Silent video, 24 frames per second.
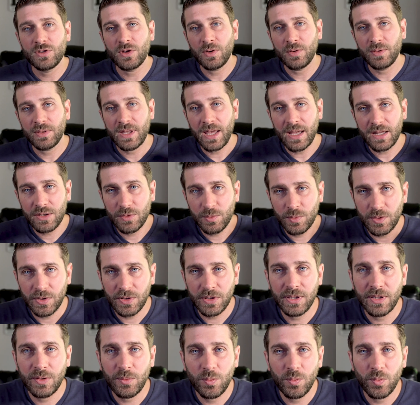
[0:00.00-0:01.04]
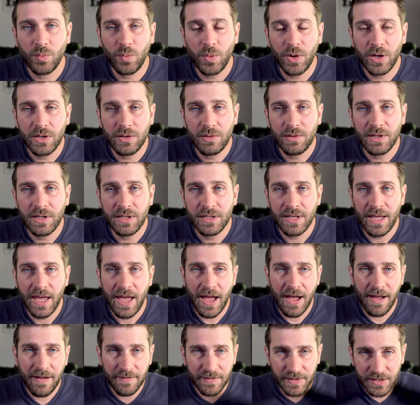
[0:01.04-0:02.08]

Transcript: So that's really what you need to have,